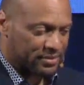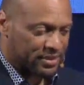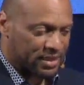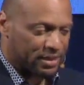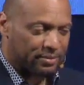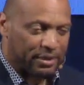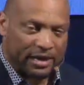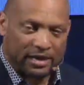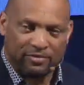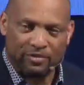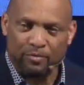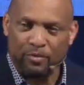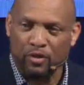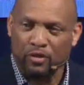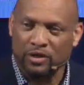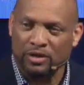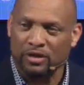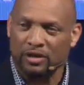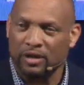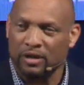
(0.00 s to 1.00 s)
Anybody ever
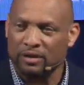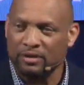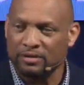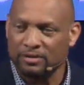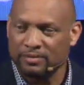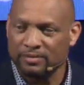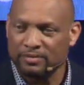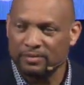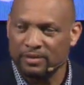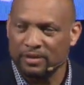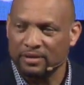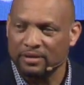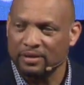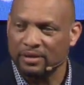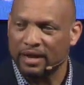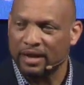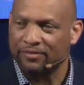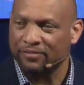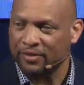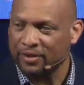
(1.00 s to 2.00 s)
broken the law?
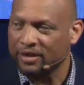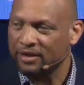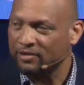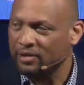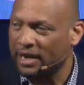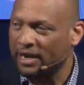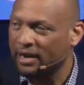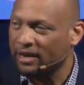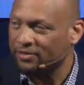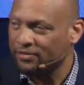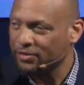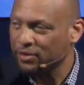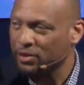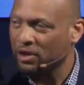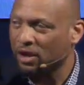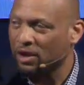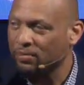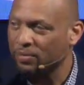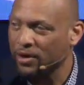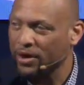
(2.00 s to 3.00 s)
I feel I got a few
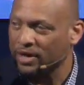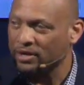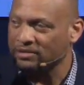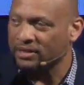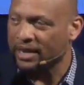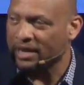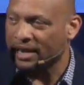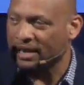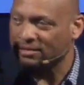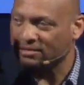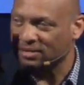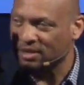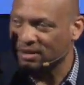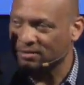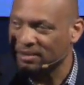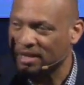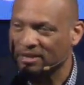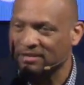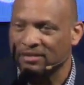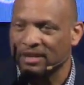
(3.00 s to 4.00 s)
lawbreakers. I got
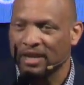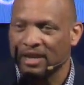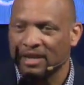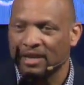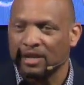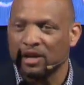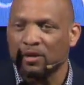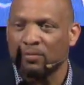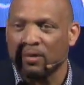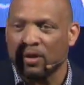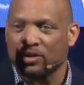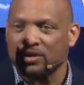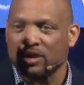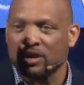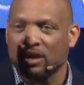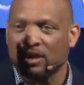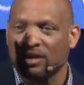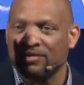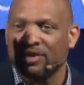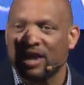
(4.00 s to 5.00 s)
some that's you broke the
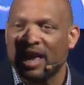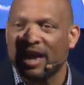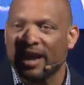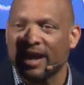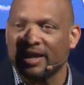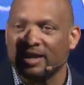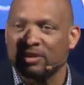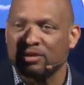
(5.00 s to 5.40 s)
law of lying.